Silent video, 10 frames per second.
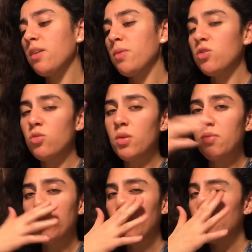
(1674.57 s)
It could be in so
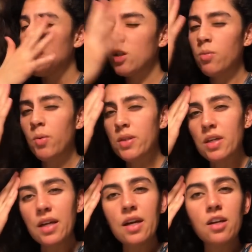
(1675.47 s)
many ways.
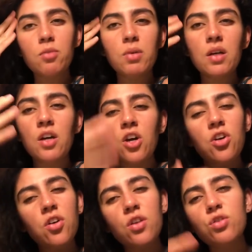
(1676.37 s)
And again, it could be
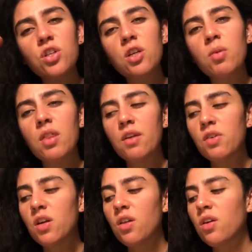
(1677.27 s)
your energy, it could be that of
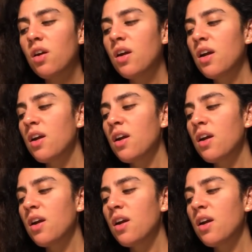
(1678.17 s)
another.